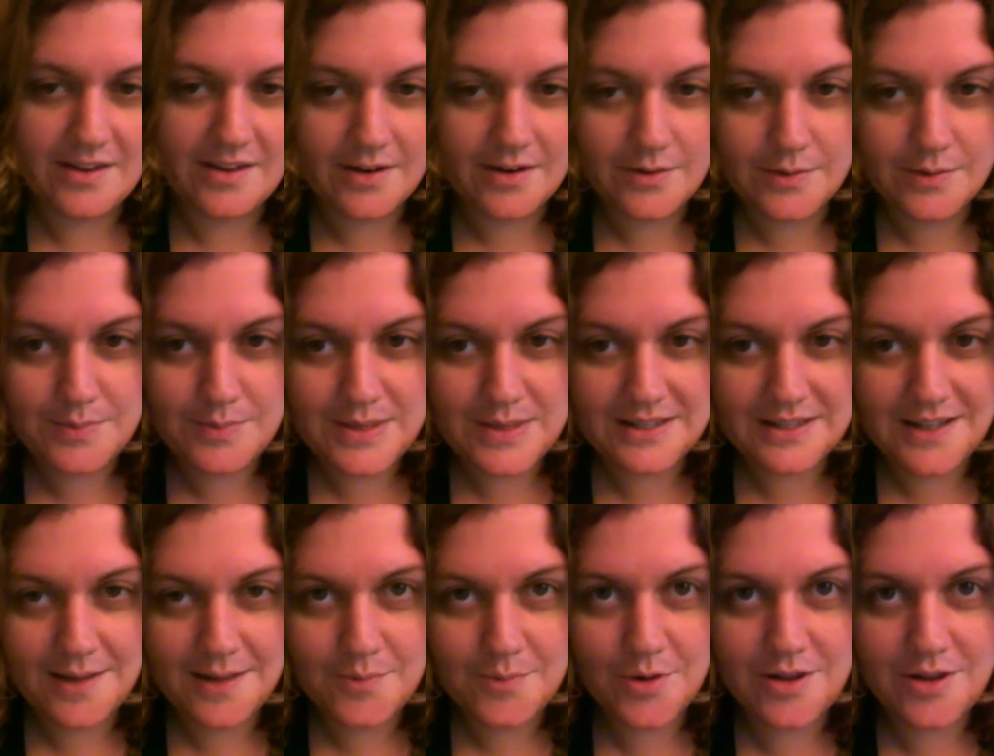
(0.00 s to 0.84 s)
There would be
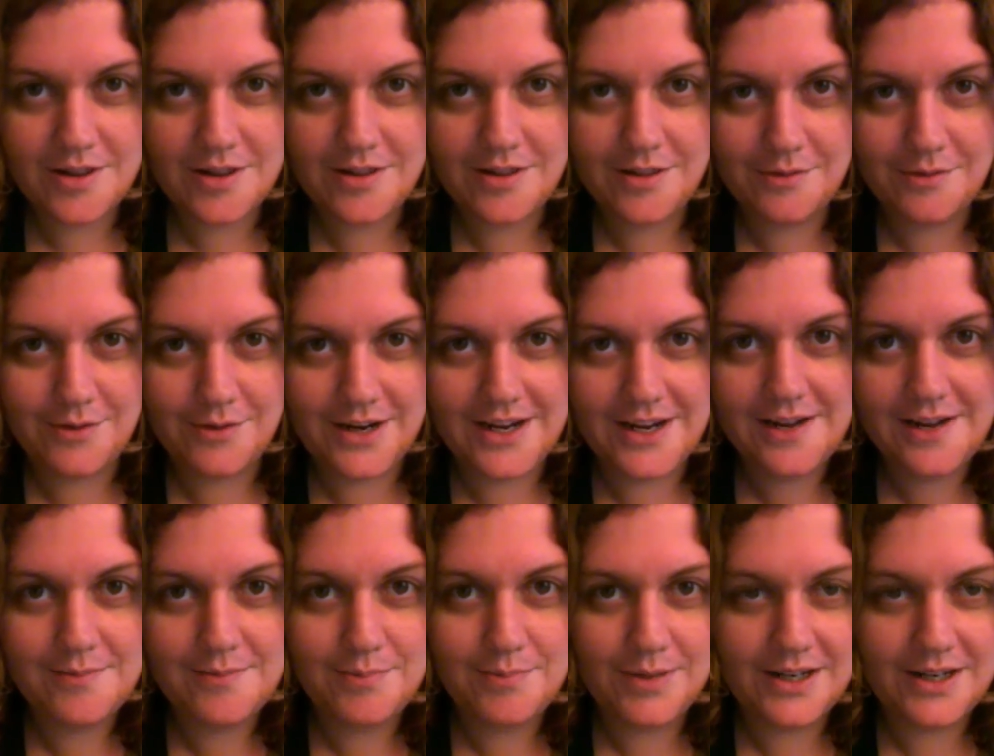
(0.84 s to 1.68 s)
a lot more than
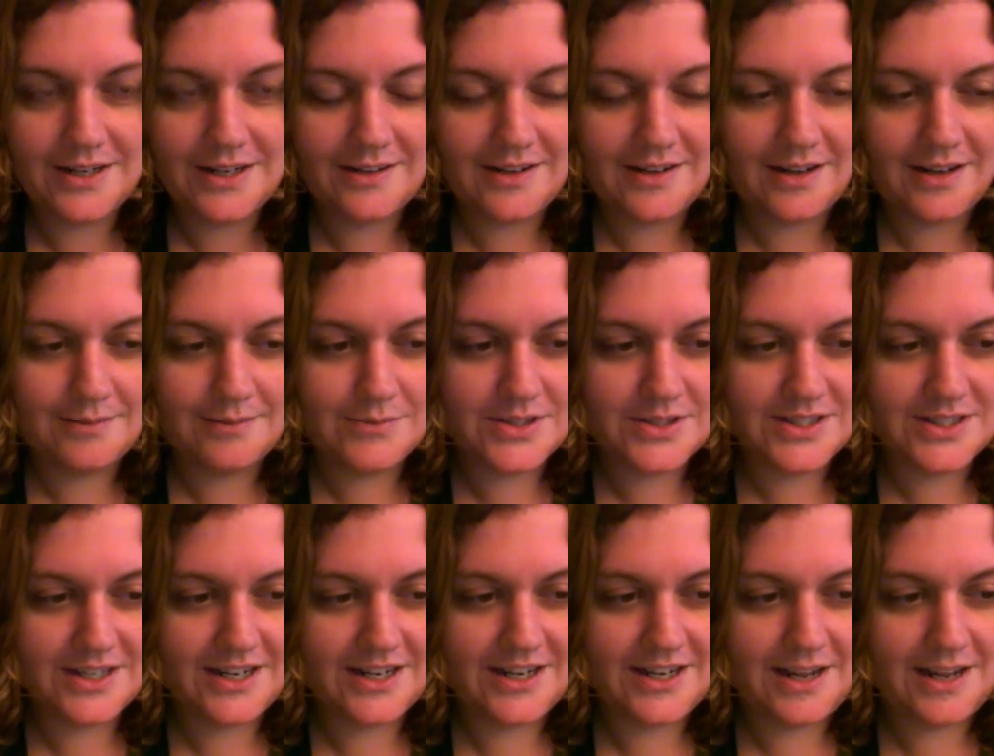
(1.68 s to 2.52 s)
three, but I'm
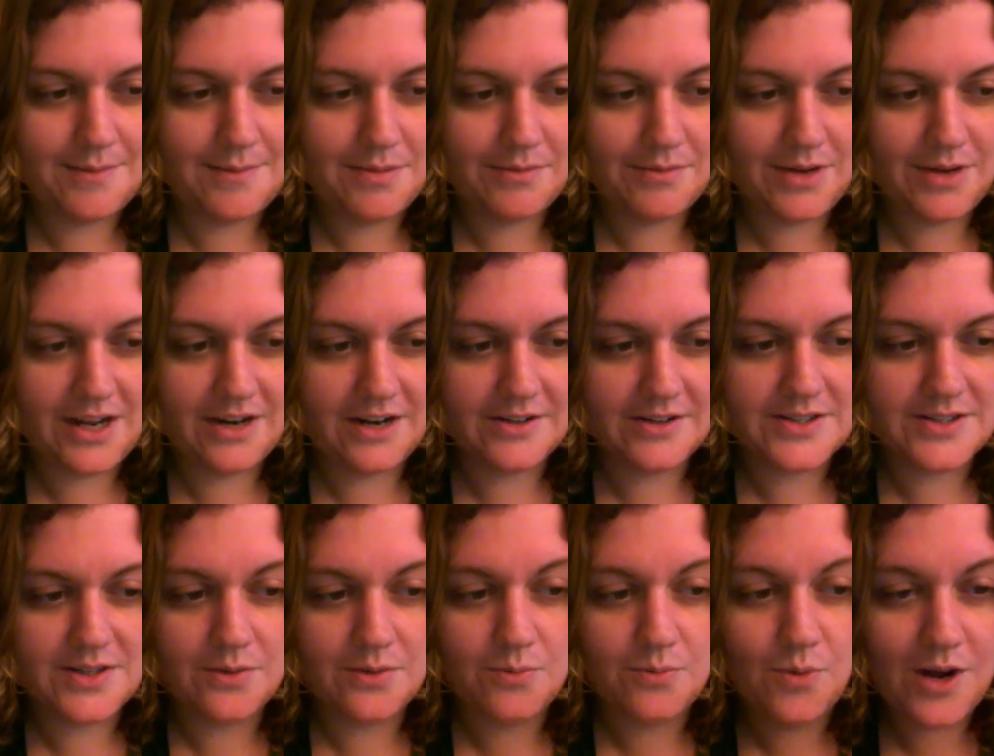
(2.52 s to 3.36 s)
just going to name three
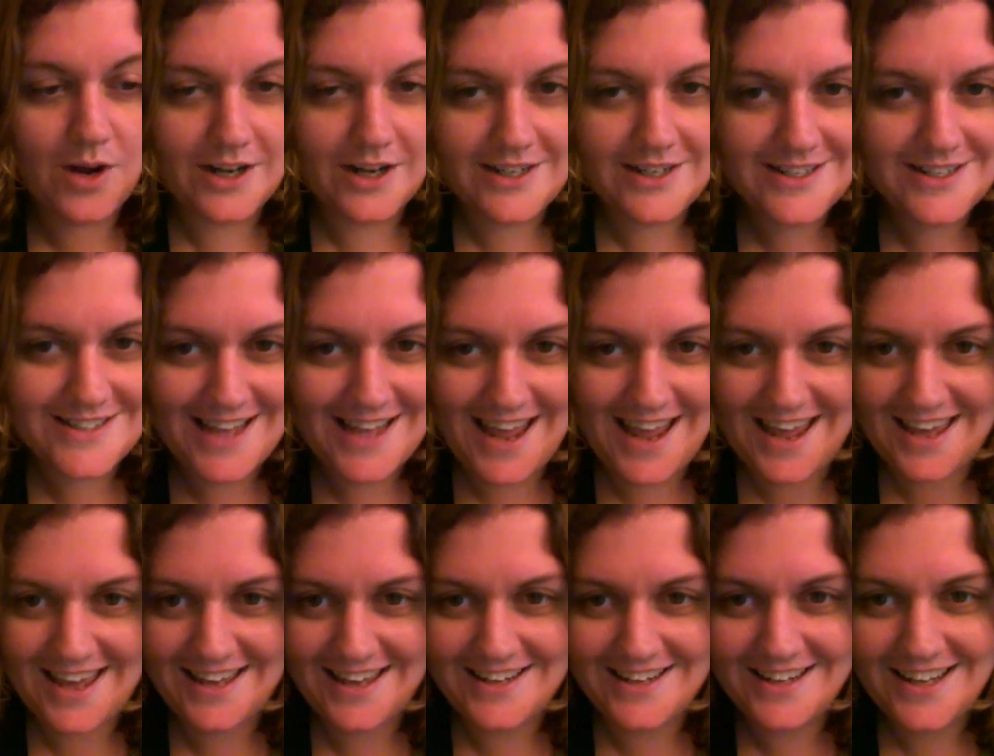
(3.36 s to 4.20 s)
here. So one is
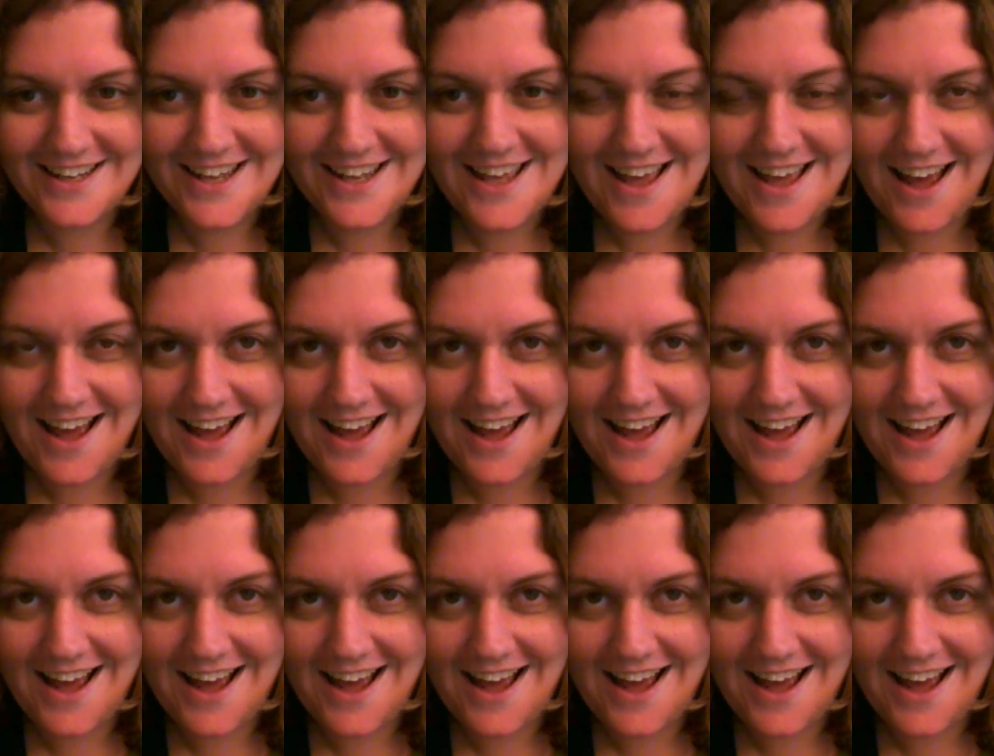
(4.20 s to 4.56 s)
Anne.